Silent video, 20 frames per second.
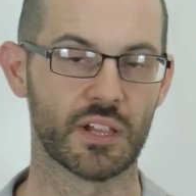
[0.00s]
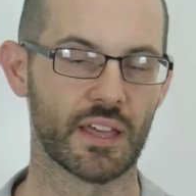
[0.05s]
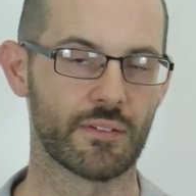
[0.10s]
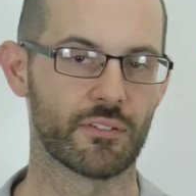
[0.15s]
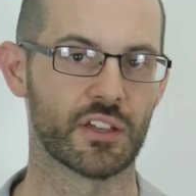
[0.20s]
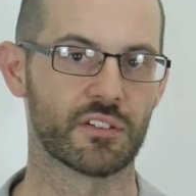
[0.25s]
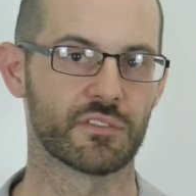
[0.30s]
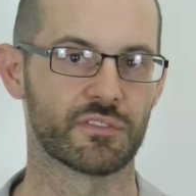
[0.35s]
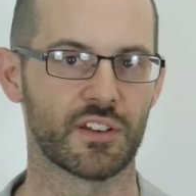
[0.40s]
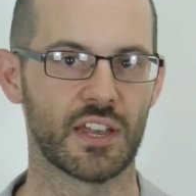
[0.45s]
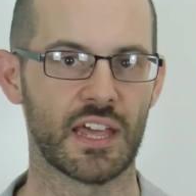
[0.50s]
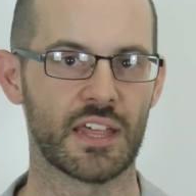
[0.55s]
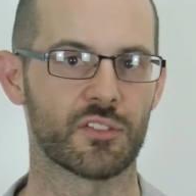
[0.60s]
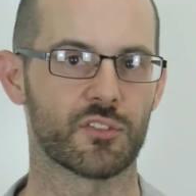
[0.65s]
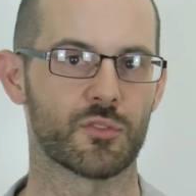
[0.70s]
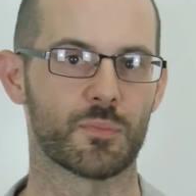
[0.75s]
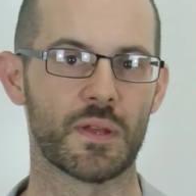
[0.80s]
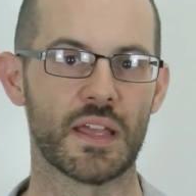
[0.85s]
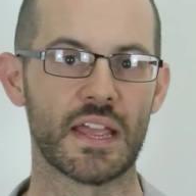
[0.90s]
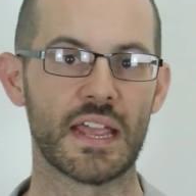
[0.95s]
giving and
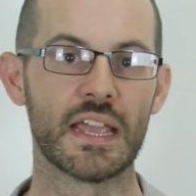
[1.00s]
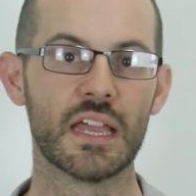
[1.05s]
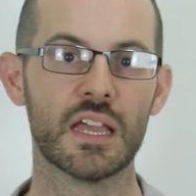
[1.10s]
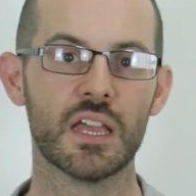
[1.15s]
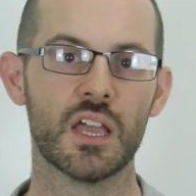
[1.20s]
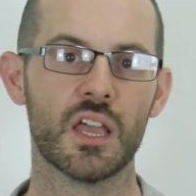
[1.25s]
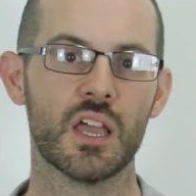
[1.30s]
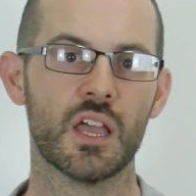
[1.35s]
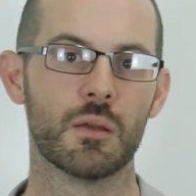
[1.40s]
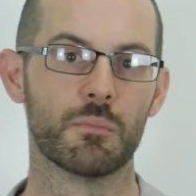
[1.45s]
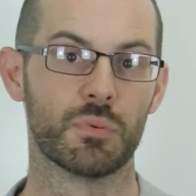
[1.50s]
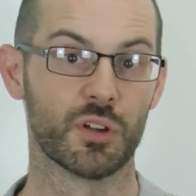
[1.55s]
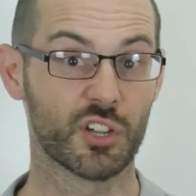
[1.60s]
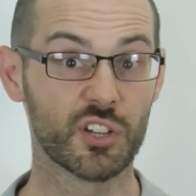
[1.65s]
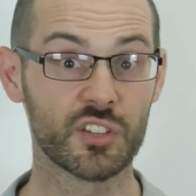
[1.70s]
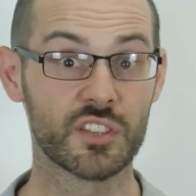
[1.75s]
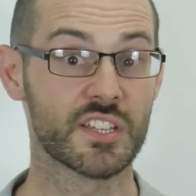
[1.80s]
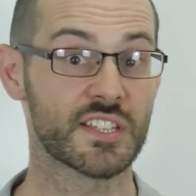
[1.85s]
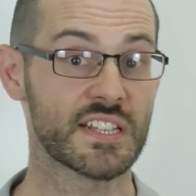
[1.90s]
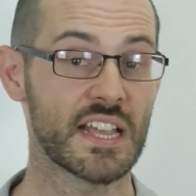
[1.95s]
philanthropy, but
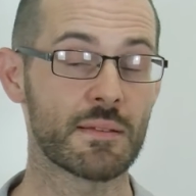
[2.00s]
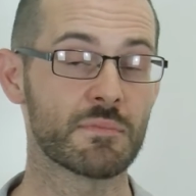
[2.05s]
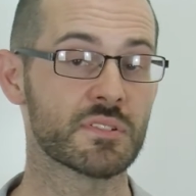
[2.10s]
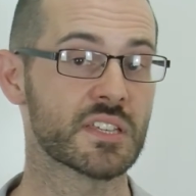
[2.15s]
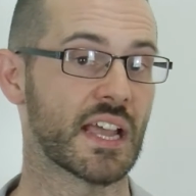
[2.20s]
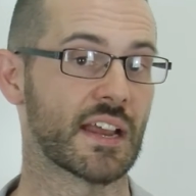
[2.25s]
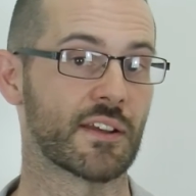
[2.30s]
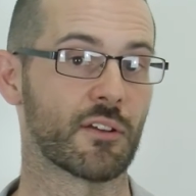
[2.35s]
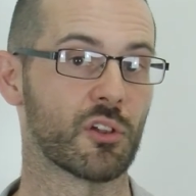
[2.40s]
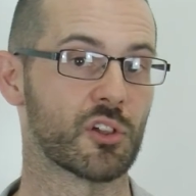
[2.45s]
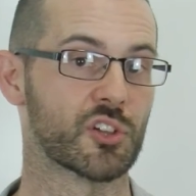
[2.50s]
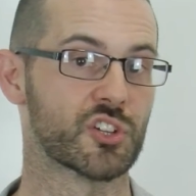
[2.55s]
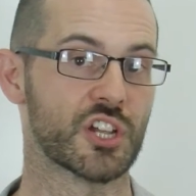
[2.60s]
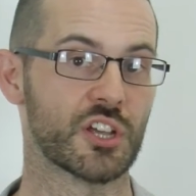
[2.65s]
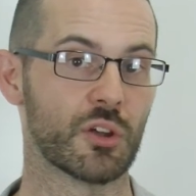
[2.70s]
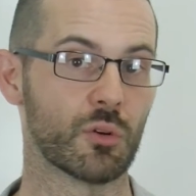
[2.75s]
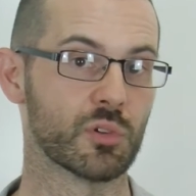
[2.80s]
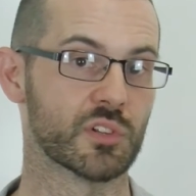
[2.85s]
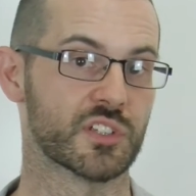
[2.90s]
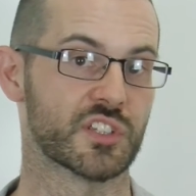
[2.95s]
could the same technology
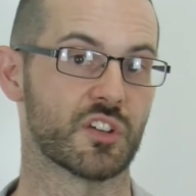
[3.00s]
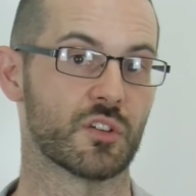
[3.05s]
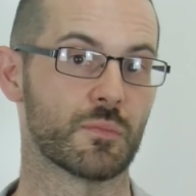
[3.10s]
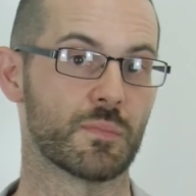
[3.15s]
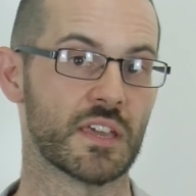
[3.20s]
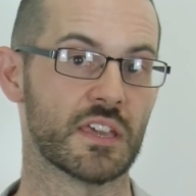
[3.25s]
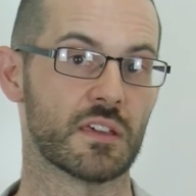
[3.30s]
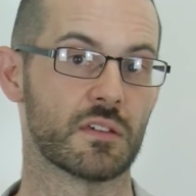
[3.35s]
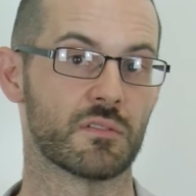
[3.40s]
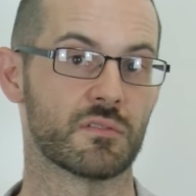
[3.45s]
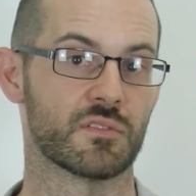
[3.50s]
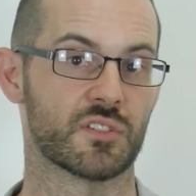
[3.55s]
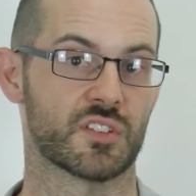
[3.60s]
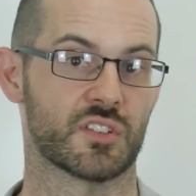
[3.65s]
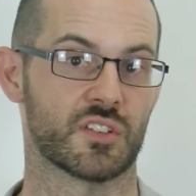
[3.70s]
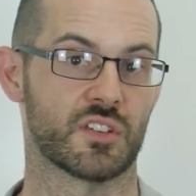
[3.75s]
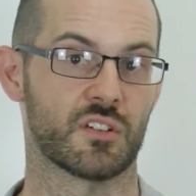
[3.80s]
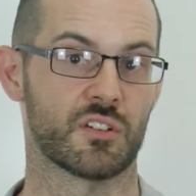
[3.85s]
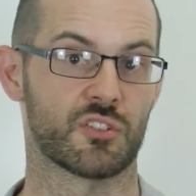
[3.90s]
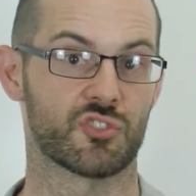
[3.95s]
also be used
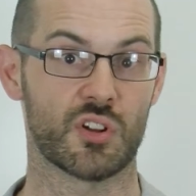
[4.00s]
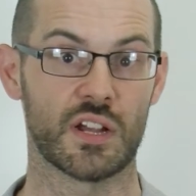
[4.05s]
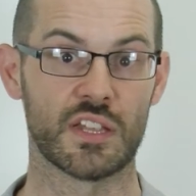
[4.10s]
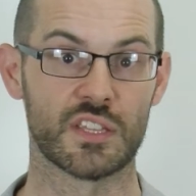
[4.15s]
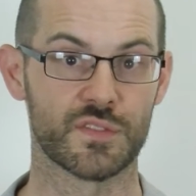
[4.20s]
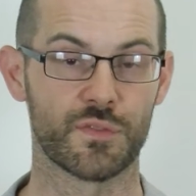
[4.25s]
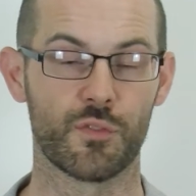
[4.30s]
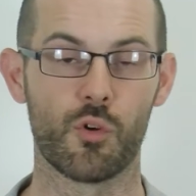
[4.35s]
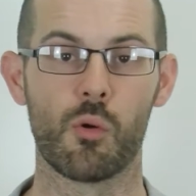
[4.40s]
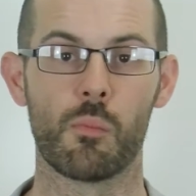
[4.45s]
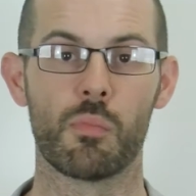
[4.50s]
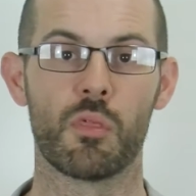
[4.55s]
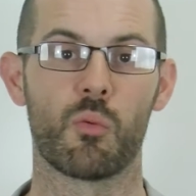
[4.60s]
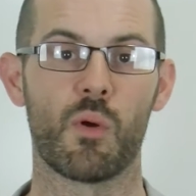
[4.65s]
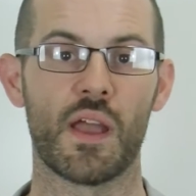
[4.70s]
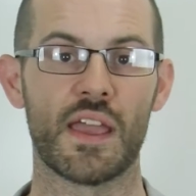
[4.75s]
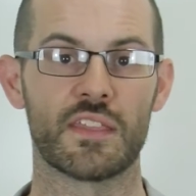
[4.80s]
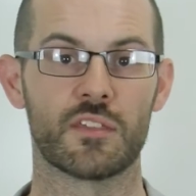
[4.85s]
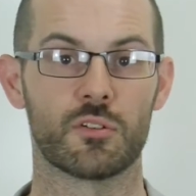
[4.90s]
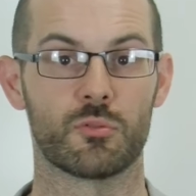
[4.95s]
to transform the
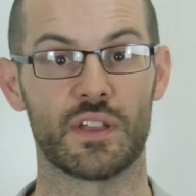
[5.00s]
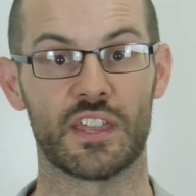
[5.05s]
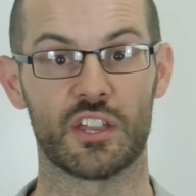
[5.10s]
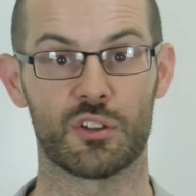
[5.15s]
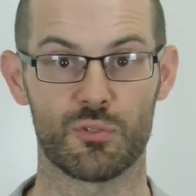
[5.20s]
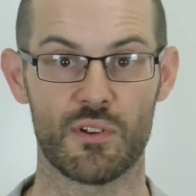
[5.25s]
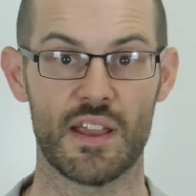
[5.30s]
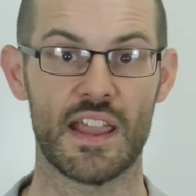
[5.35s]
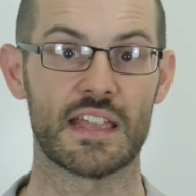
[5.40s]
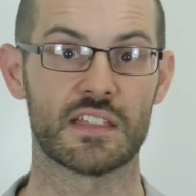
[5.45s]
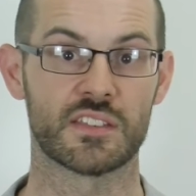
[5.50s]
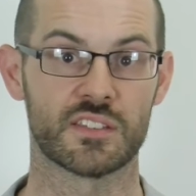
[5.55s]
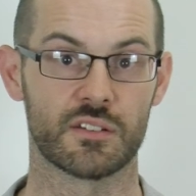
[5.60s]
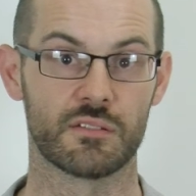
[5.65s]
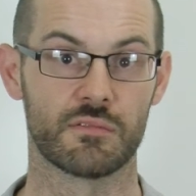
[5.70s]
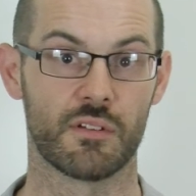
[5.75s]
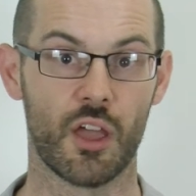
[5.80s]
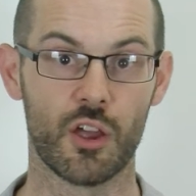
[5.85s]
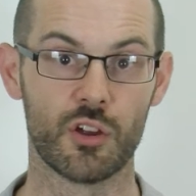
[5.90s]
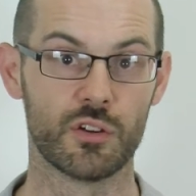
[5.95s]
way that we create
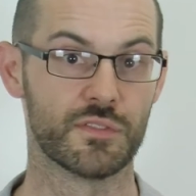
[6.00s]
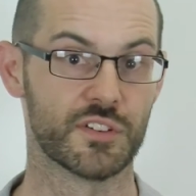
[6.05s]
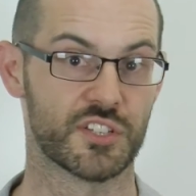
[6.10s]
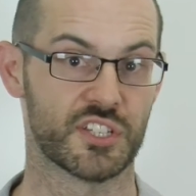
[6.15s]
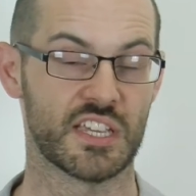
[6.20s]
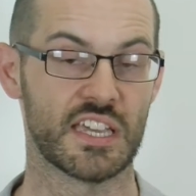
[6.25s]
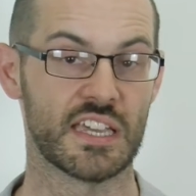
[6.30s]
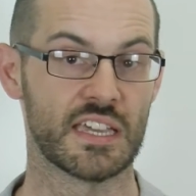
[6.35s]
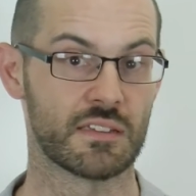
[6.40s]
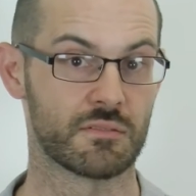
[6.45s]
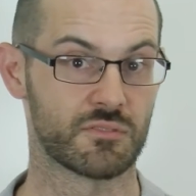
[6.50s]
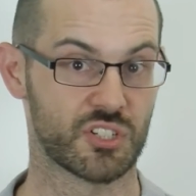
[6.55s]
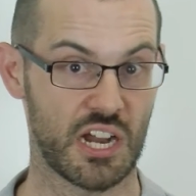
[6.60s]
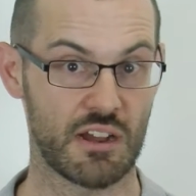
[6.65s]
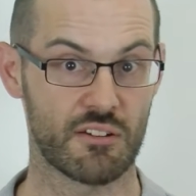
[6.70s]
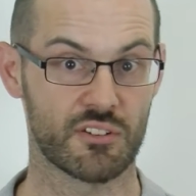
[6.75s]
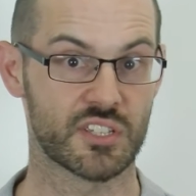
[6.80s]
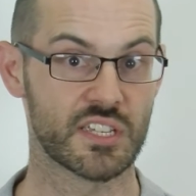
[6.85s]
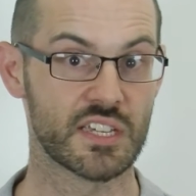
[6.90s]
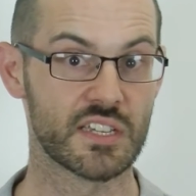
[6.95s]
and oversee
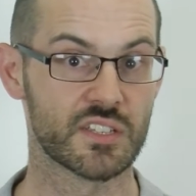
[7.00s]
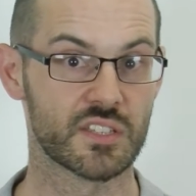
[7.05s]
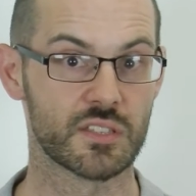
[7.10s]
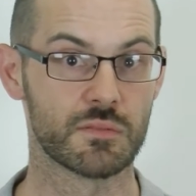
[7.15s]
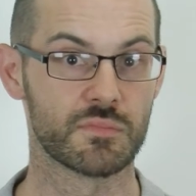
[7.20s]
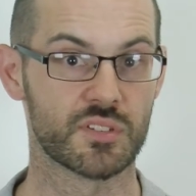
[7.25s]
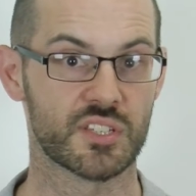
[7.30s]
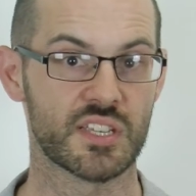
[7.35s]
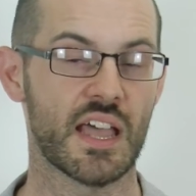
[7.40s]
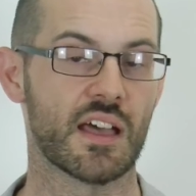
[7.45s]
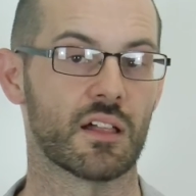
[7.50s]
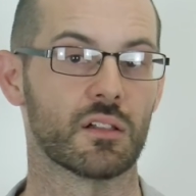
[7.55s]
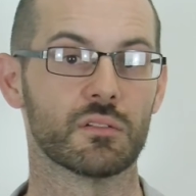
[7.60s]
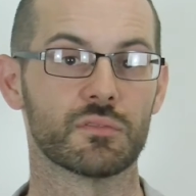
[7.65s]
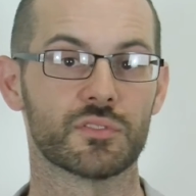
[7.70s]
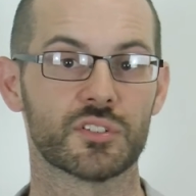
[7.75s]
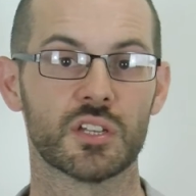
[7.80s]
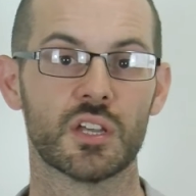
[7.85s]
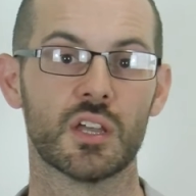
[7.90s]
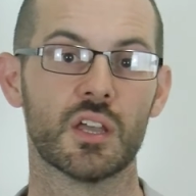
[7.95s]
charities
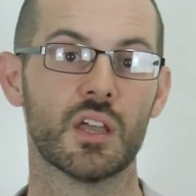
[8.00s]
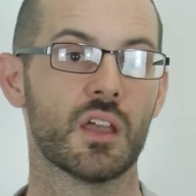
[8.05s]
themselves?